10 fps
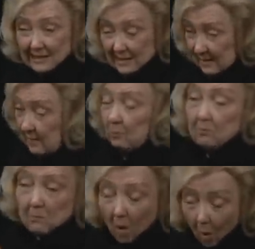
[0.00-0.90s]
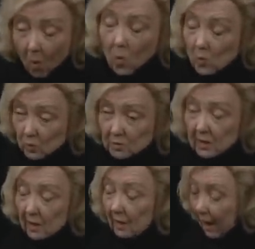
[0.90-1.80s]
Uh, racism and sexism,
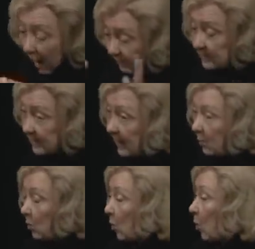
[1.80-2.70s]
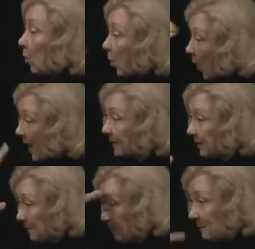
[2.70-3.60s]
I think, were the most
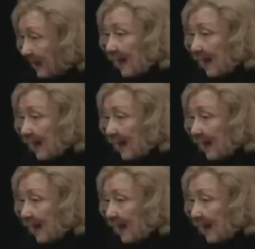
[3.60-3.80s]
obvious.